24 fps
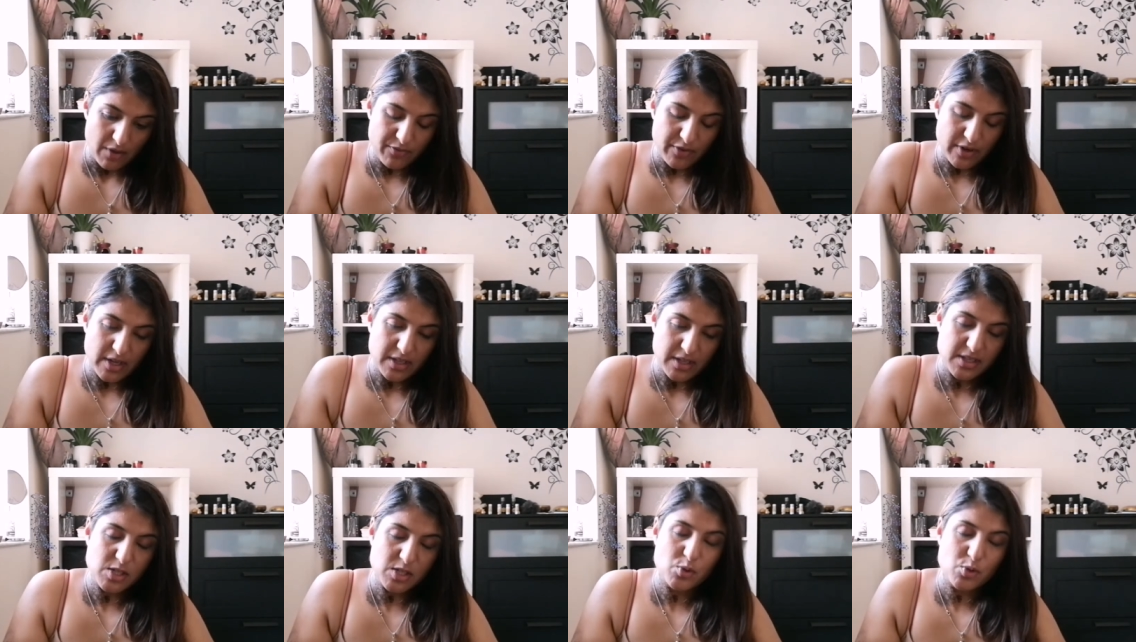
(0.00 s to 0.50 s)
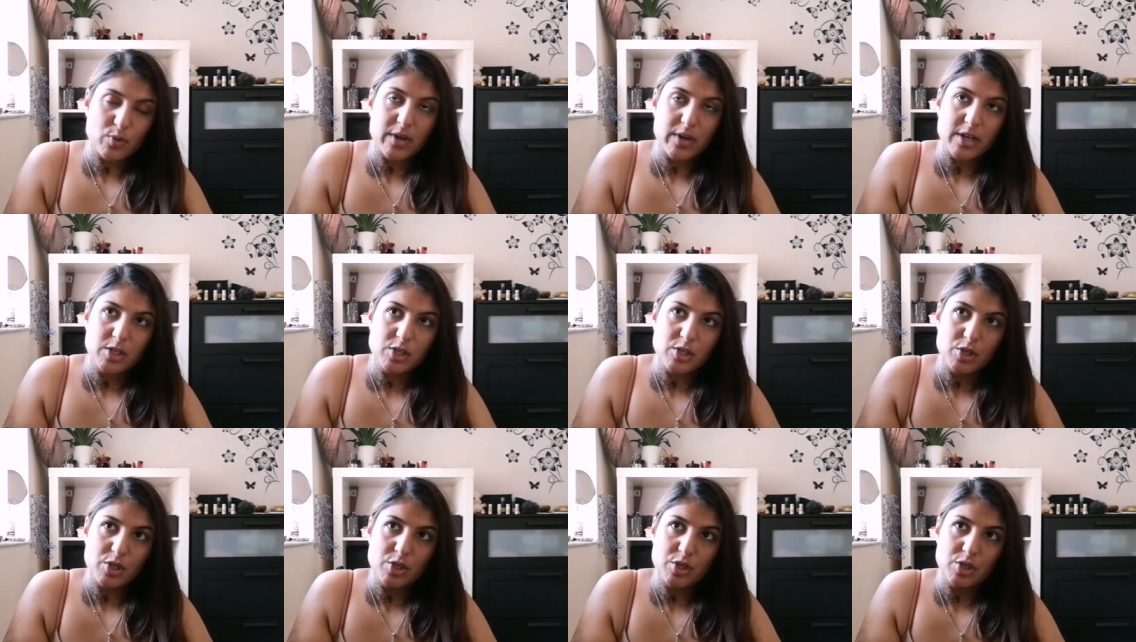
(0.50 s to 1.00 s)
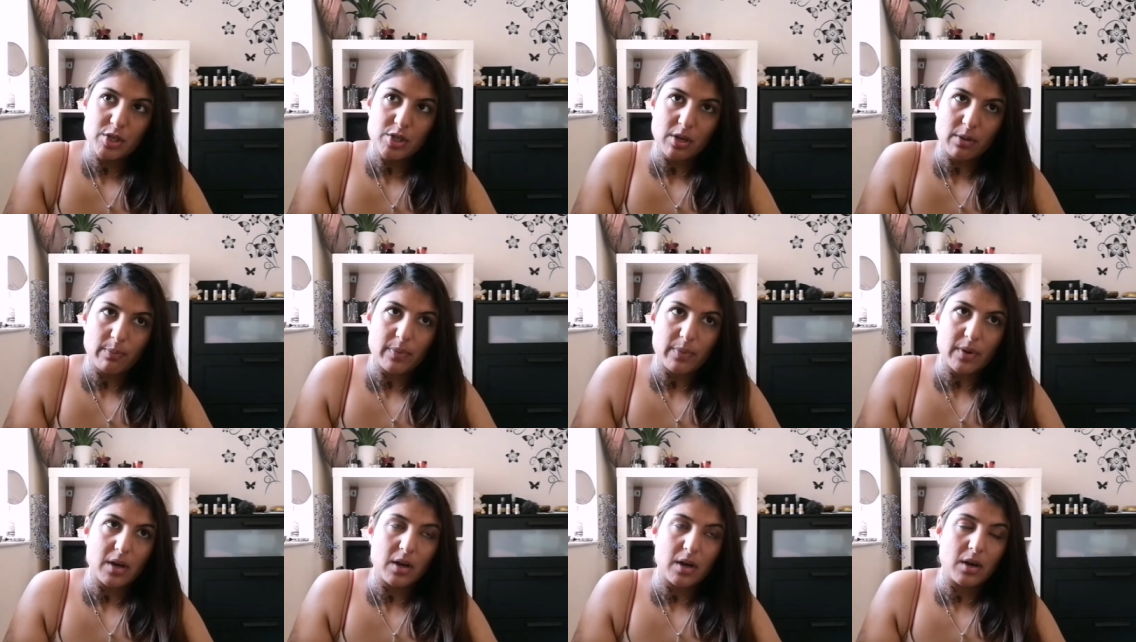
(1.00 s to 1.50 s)
I feel like this
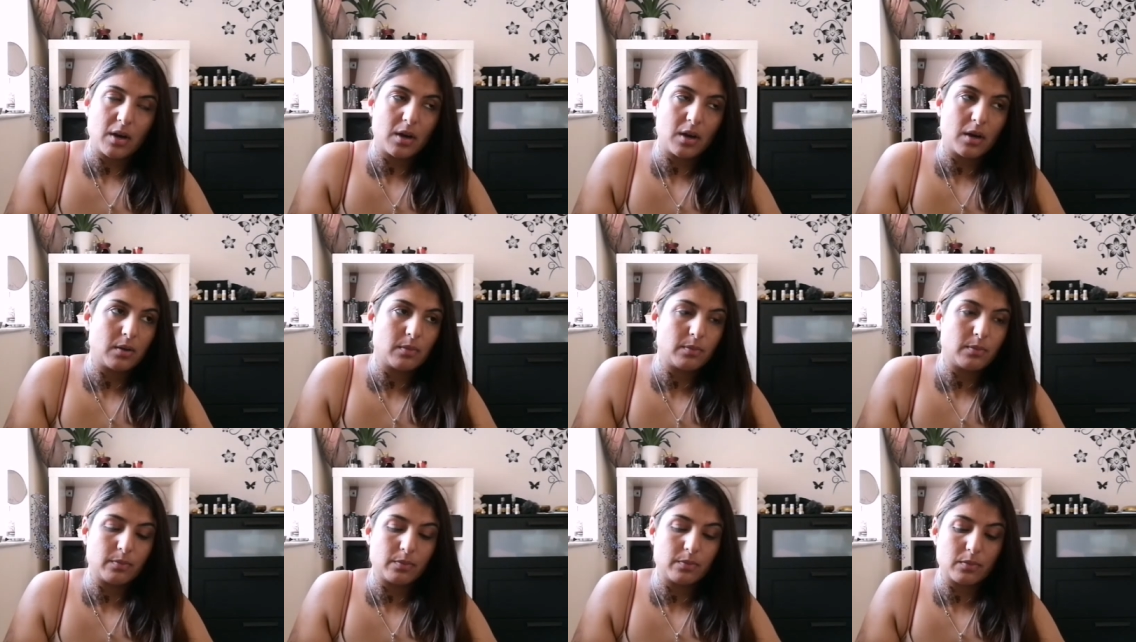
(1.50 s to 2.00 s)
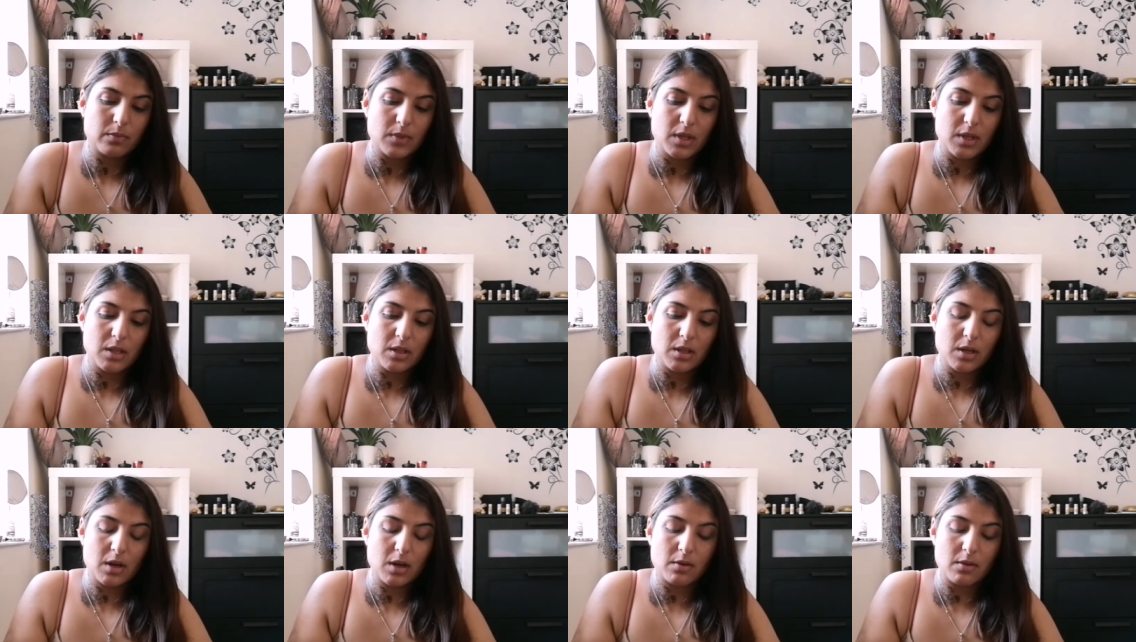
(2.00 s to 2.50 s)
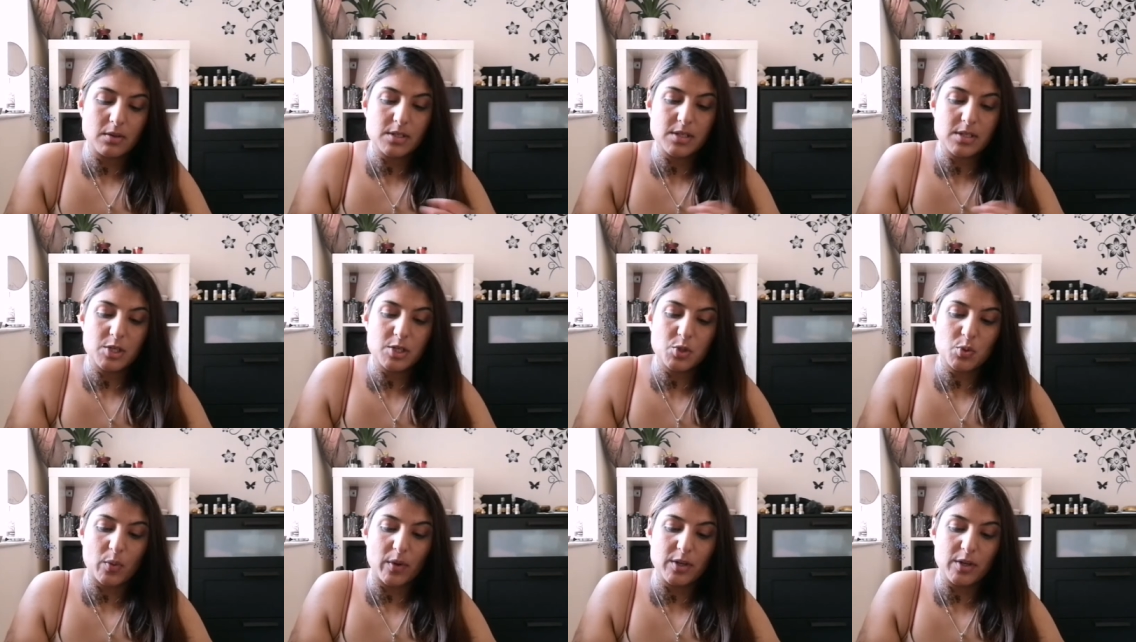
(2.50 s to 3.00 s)
relationship um, in the current
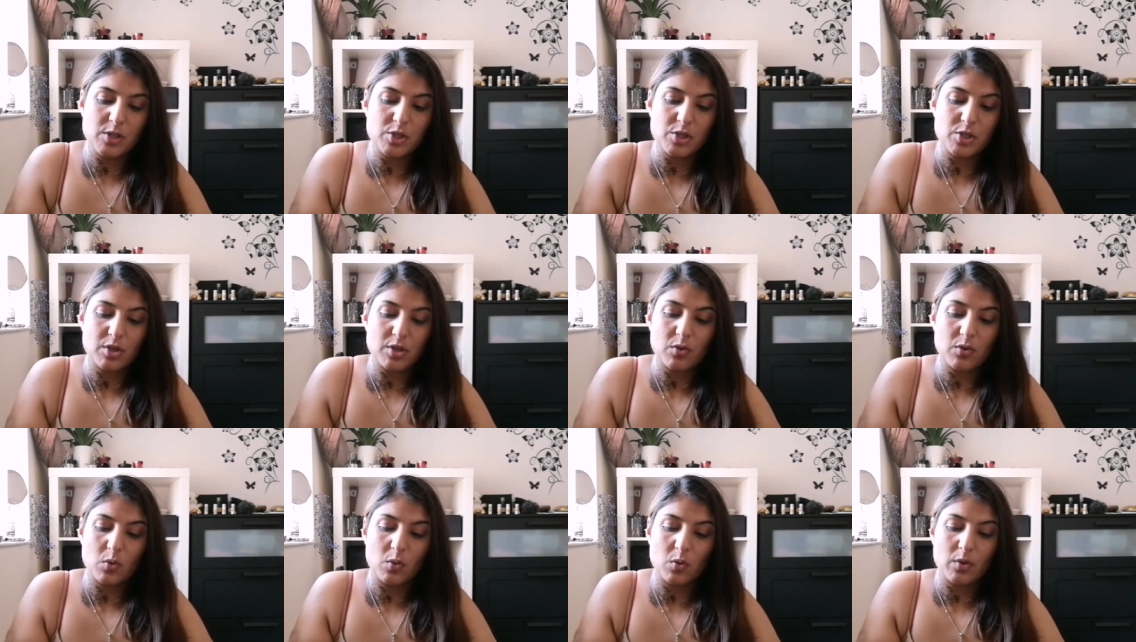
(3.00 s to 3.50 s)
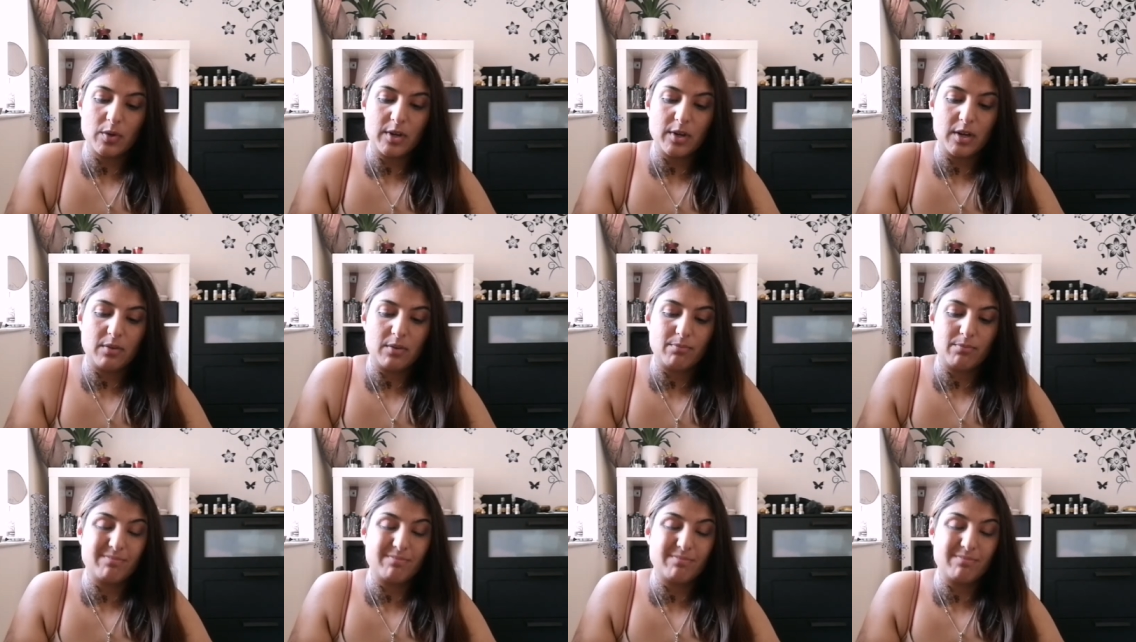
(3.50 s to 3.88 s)
situation or